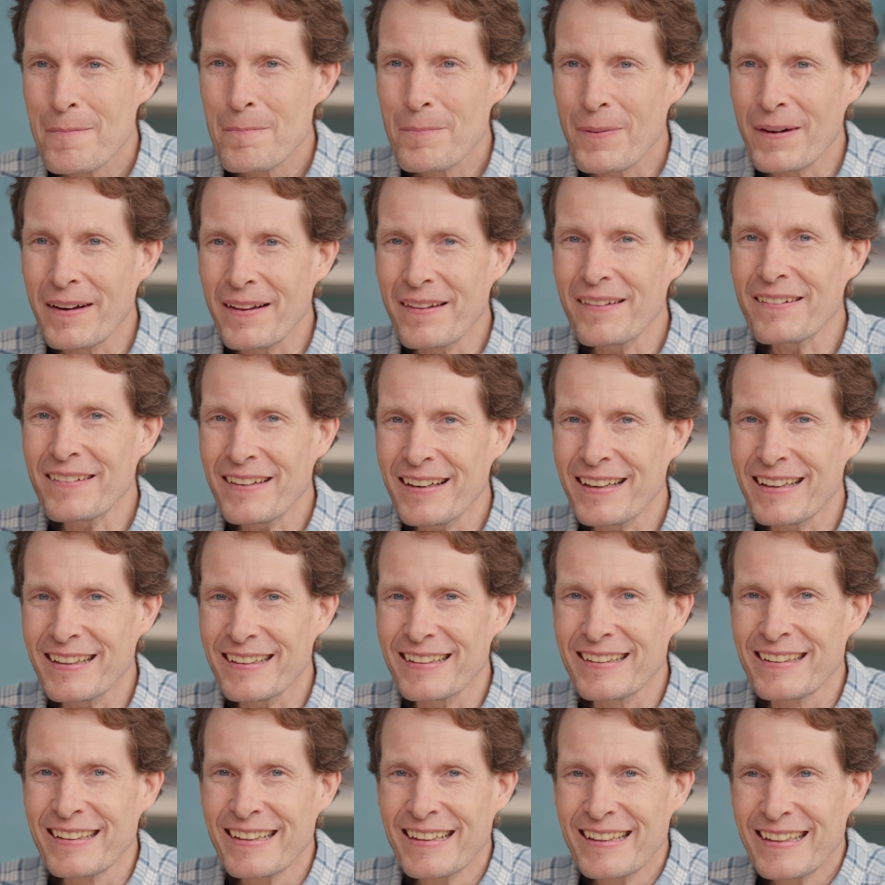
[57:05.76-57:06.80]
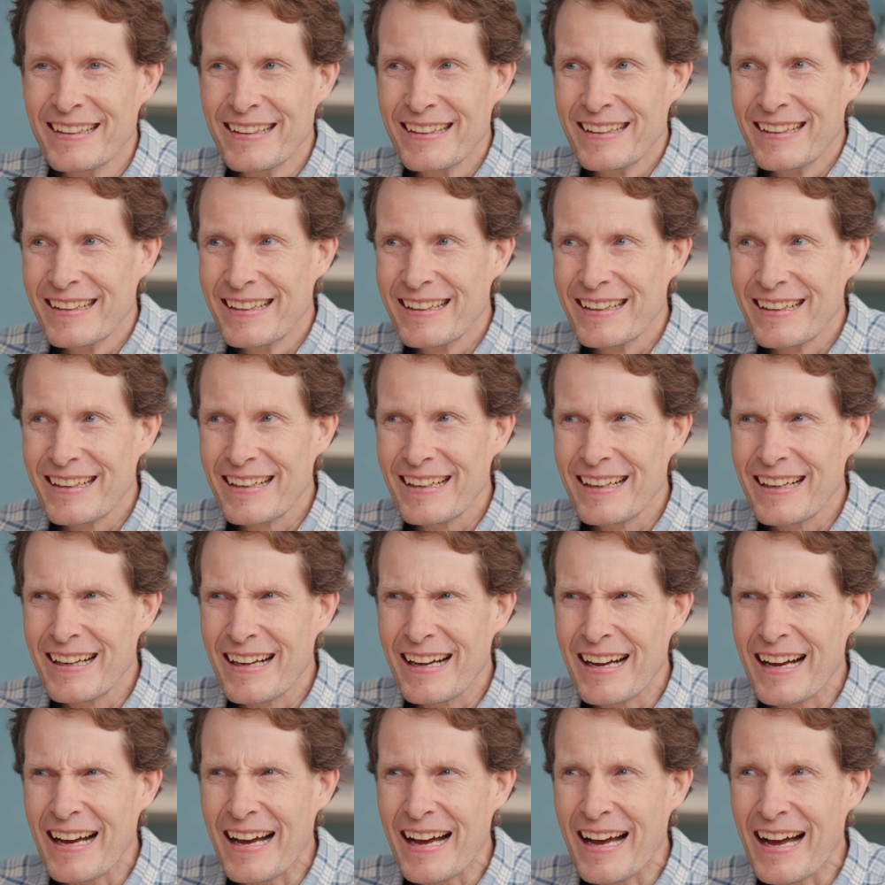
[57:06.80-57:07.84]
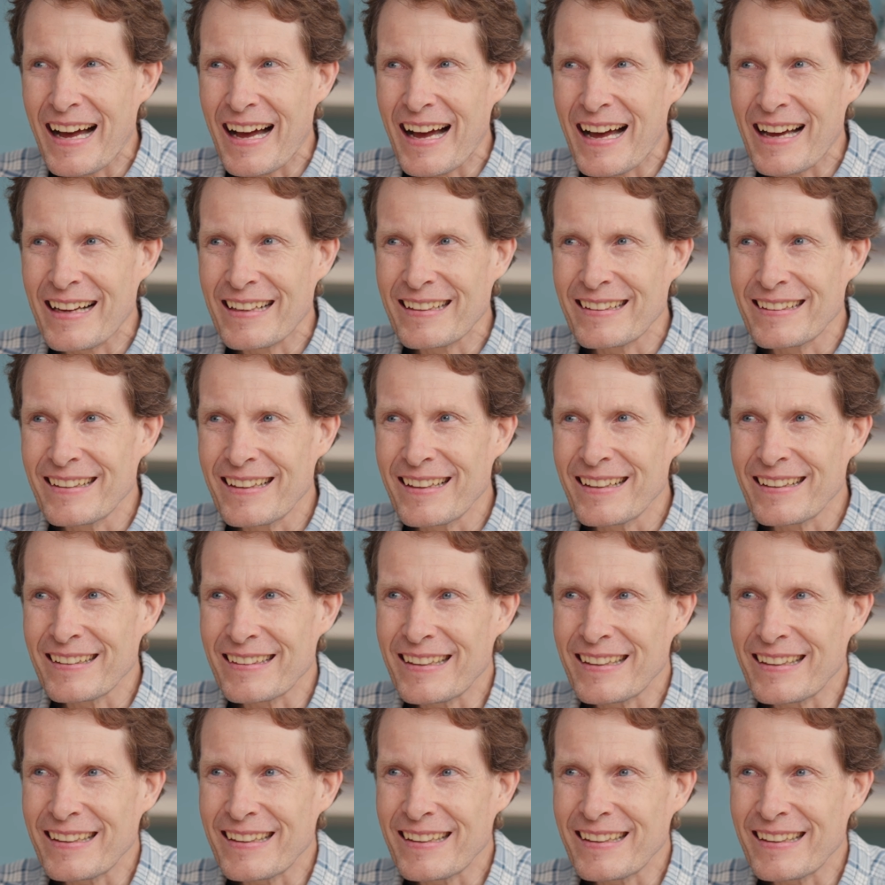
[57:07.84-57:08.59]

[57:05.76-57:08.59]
But on the other hand, at